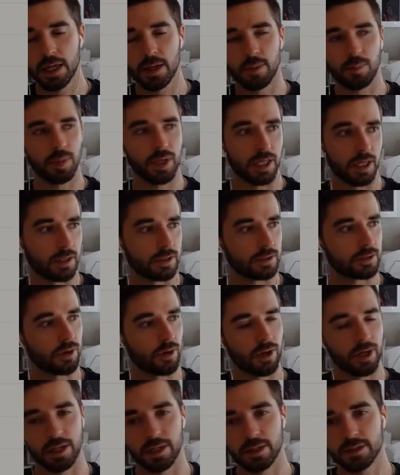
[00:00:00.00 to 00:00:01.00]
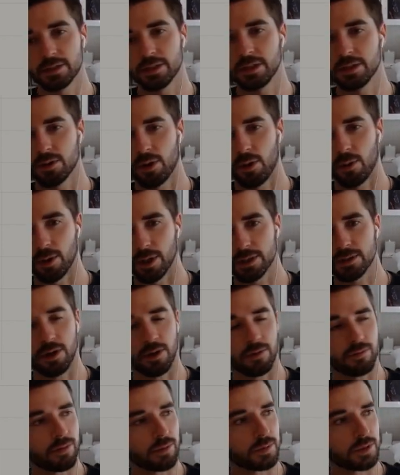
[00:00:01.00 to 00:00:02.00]
Because our indices always
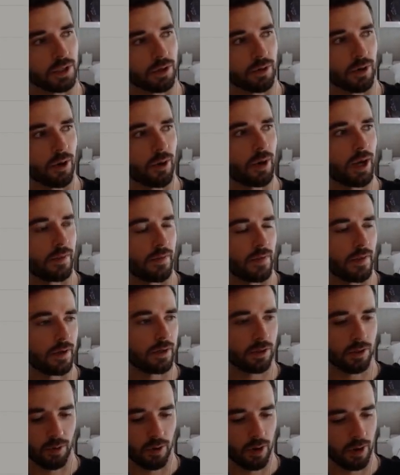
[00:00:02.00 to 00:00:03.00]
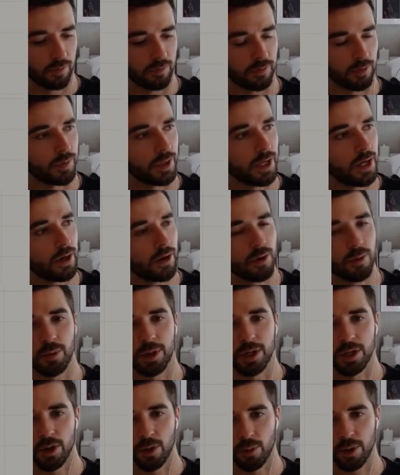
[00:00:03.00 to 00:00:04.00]
start from 0 and then go up from there, we
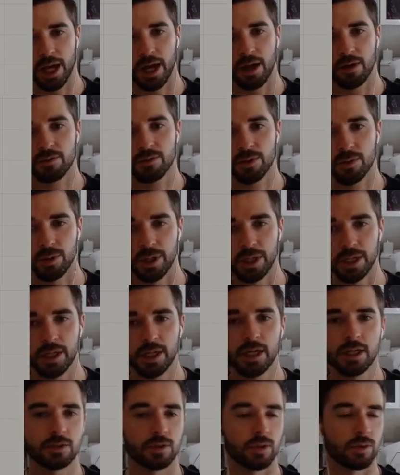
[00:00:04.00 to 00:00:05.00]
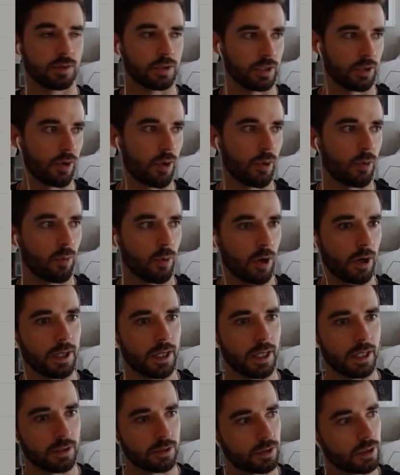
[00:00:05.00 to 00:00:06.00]
know we have 3, so 0, 1,
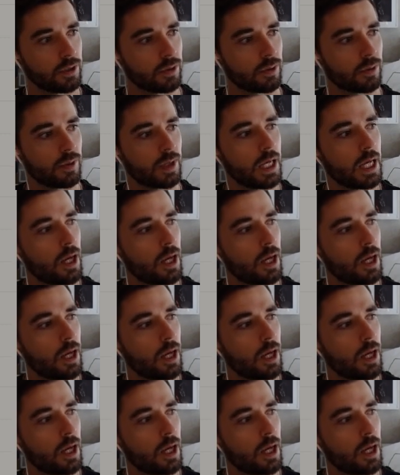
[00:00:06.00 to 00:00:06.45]
and 2.